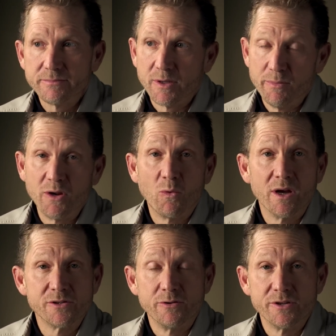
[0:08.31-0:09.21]
In many
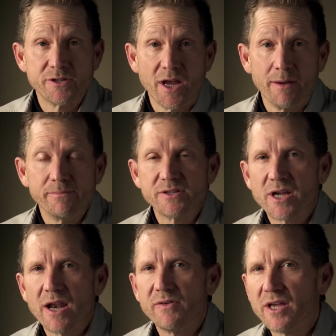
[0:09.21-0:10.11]
ways, they're the same. It's
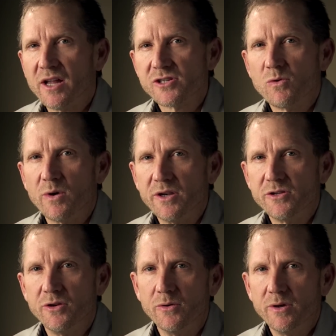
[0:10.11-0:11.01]
kind of a
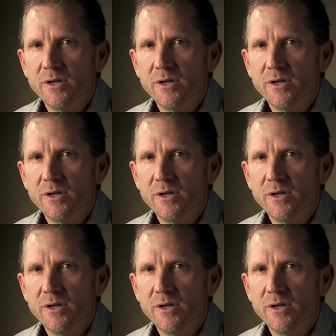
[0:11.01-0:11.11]
catch-22.